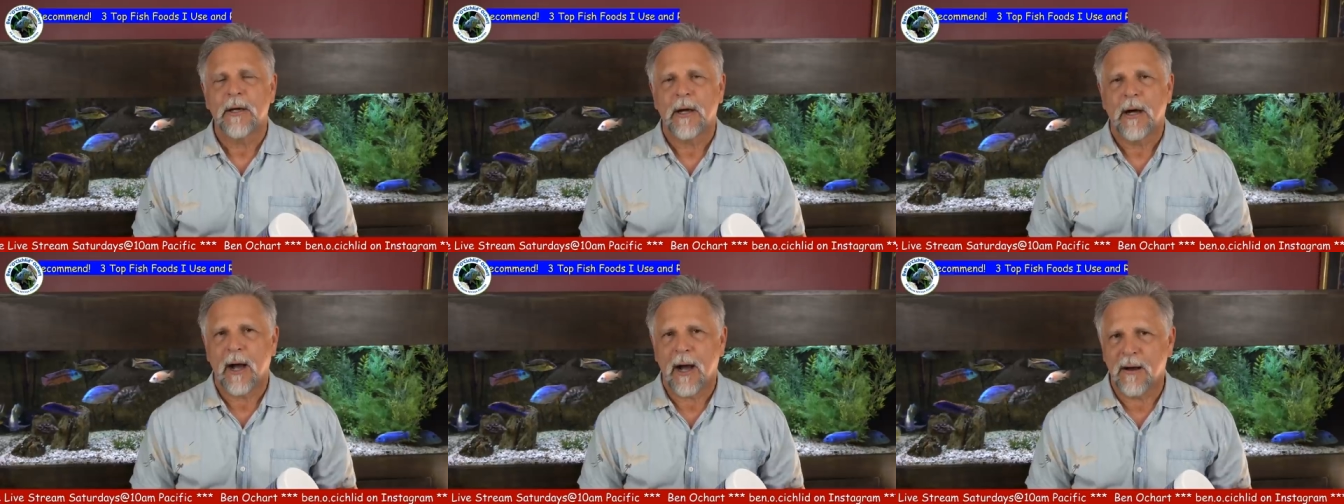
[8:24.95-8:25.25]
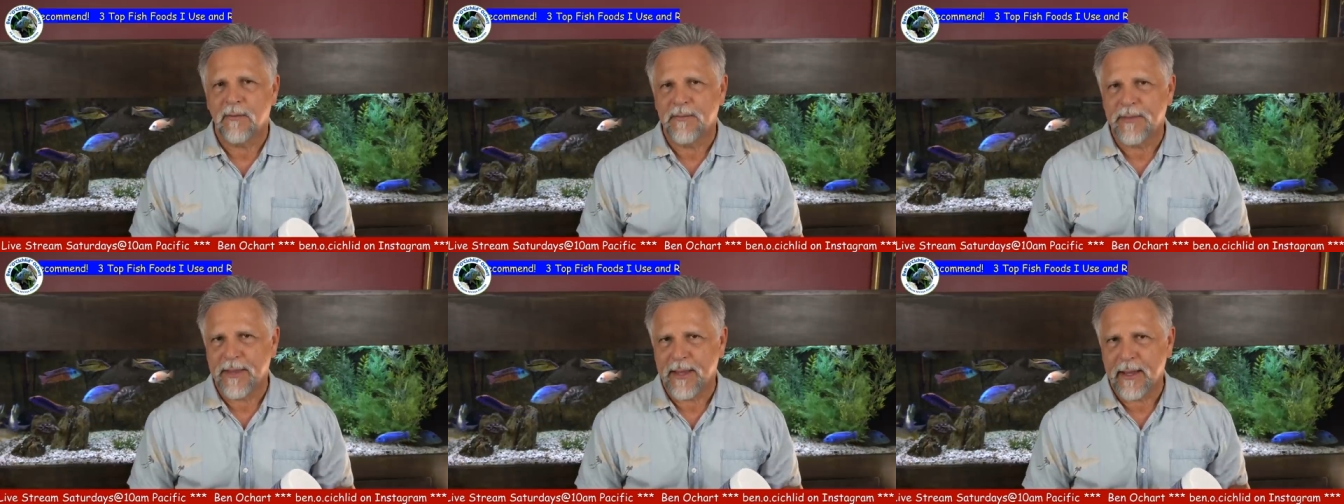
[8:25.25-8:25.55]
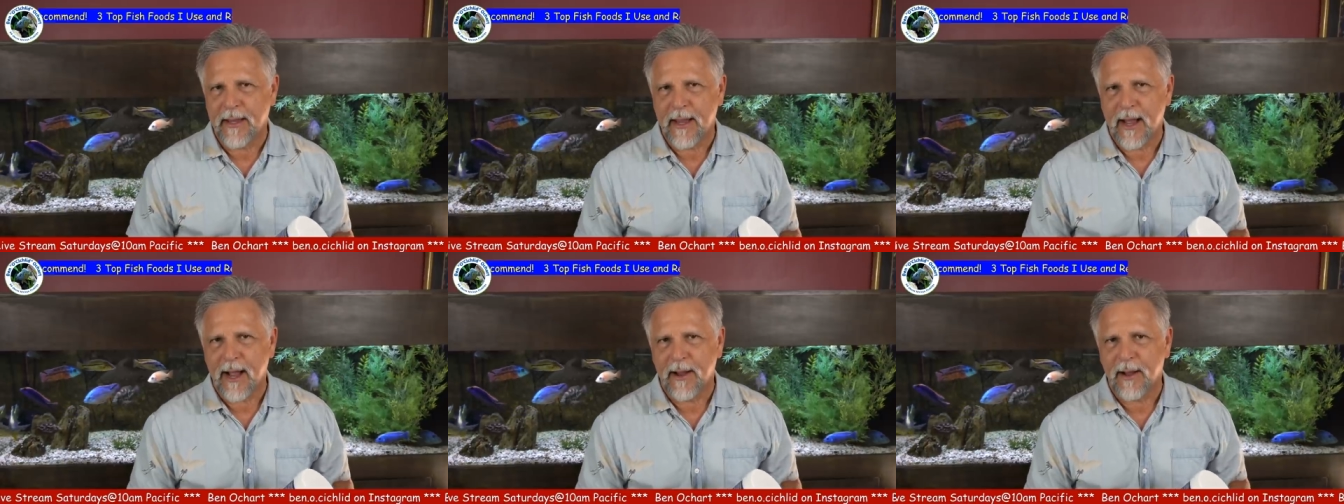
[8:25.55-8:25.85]
of
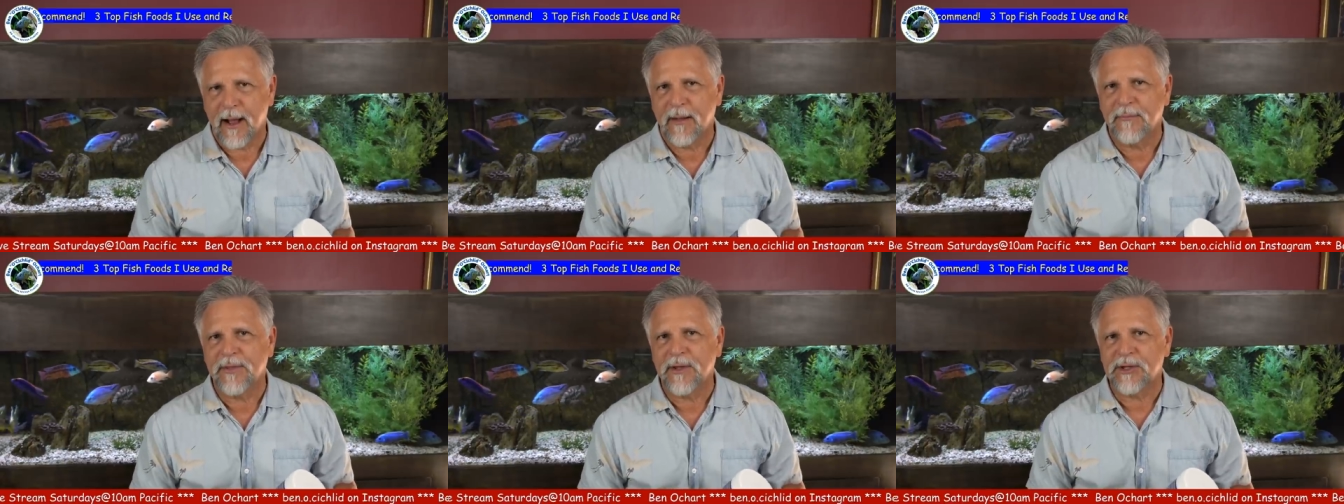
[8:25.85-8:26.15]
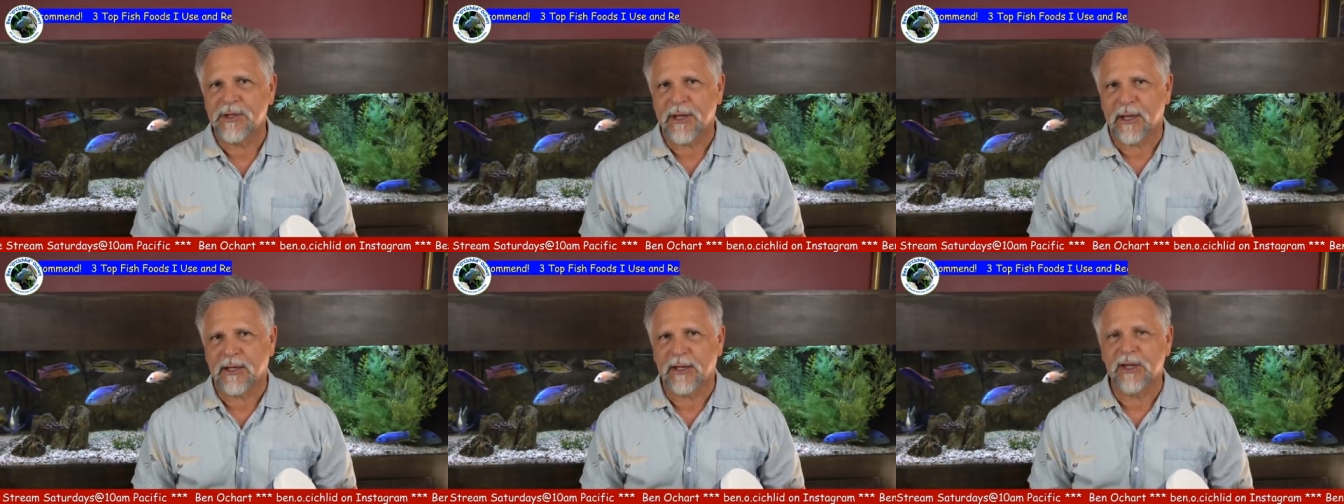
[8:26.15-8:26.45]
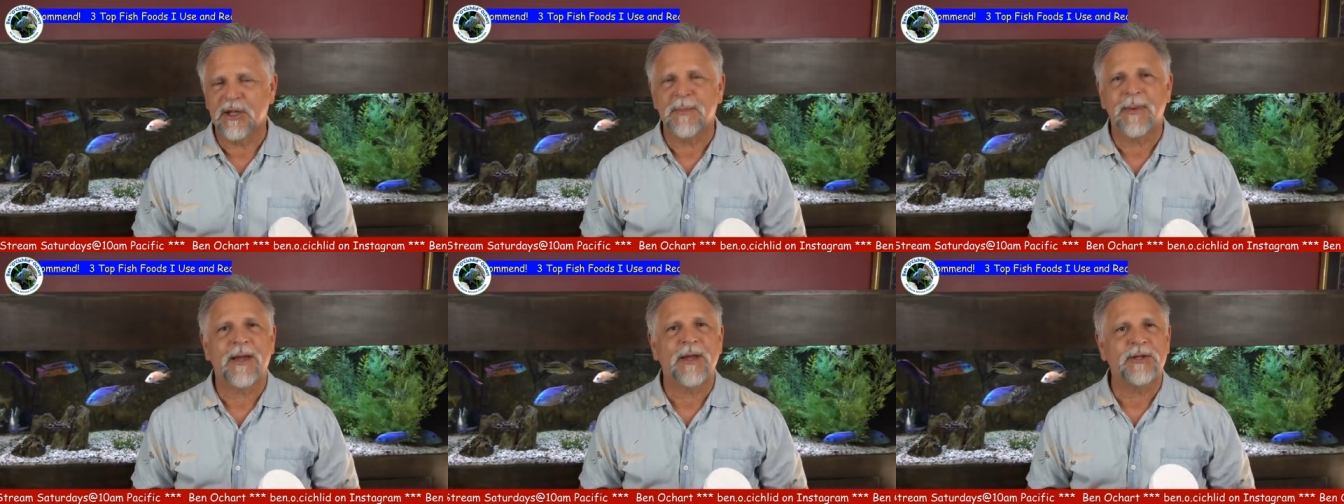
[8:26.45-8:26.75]
the uh, of the
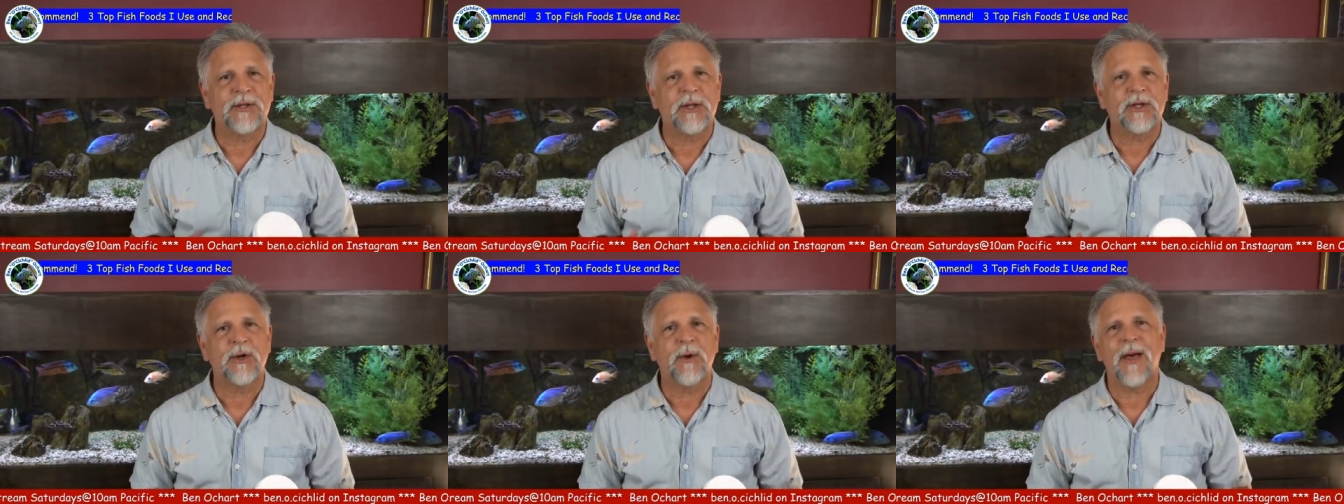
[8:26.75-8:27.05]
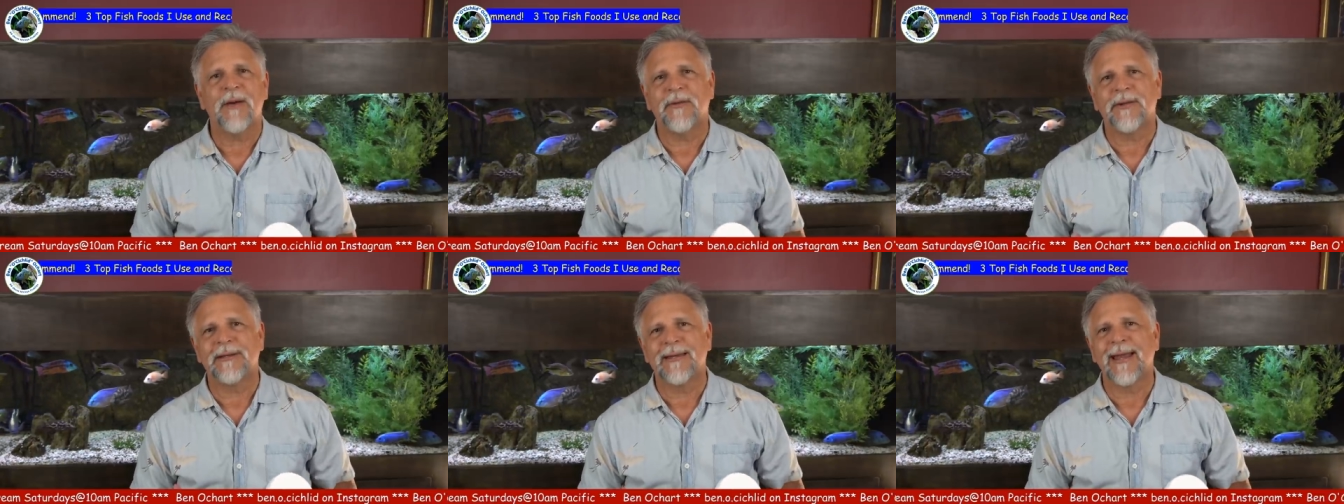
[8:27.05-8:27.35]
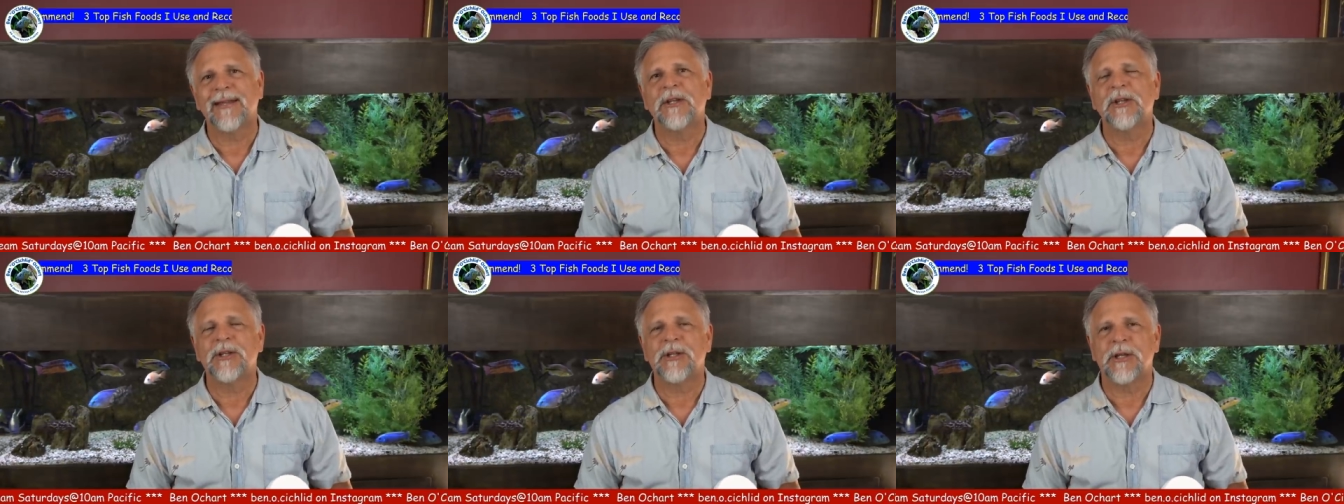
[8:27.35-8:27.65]
cichlids because they do have a
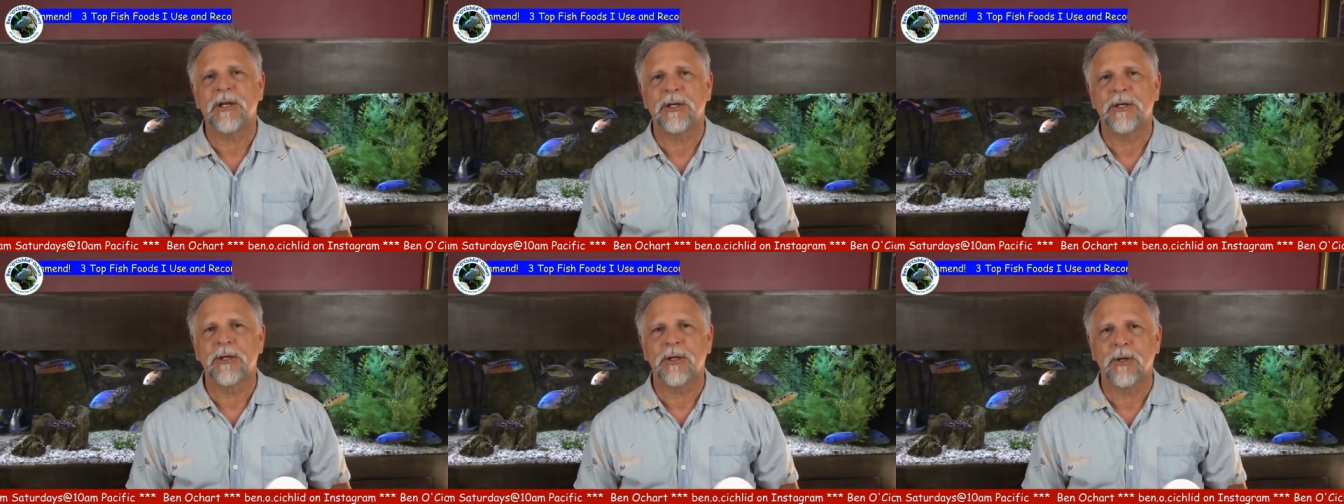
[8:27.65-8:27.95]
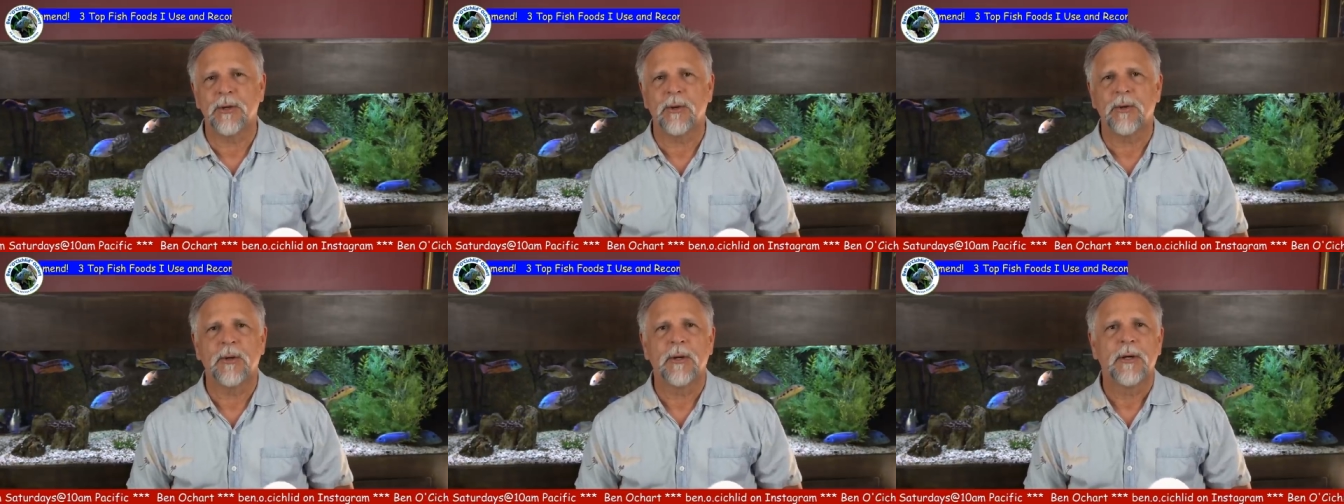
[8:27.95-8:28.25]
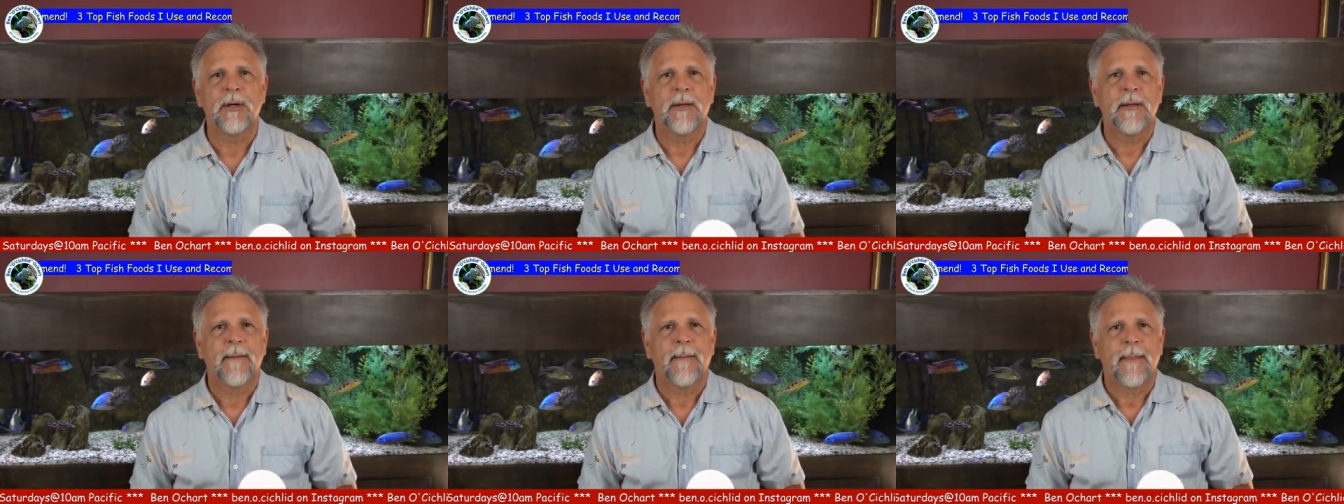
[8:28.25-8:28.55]
tendency to
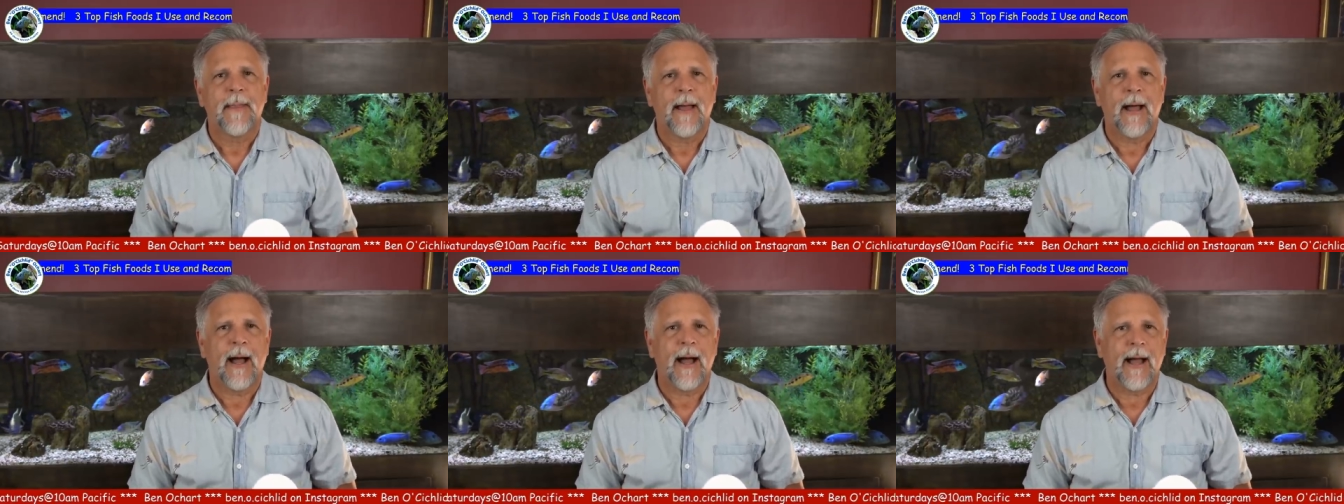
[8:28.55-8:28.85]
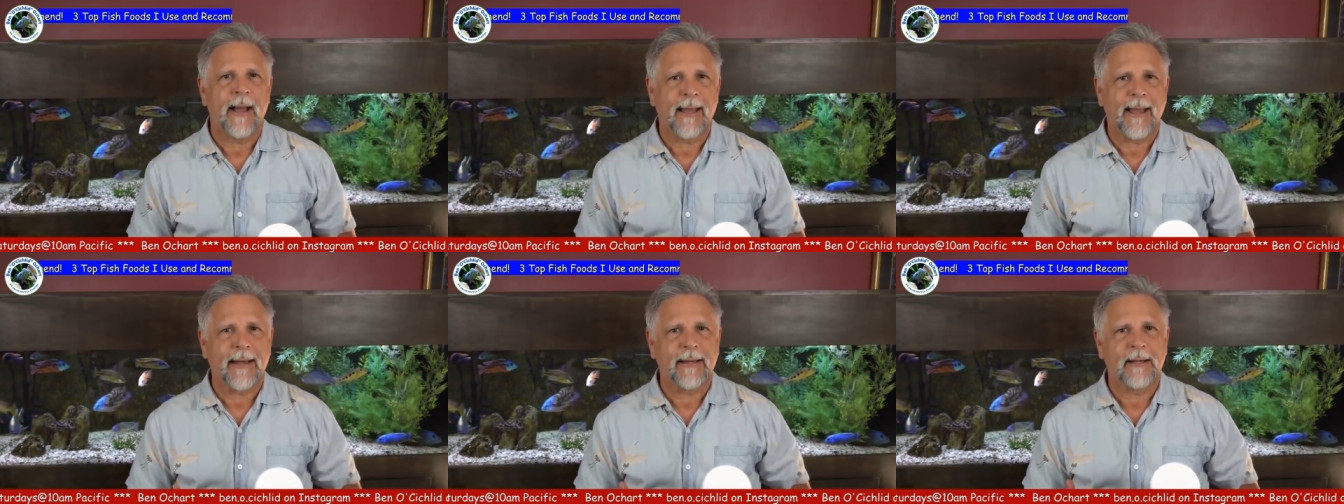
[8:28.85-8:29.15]
uh, get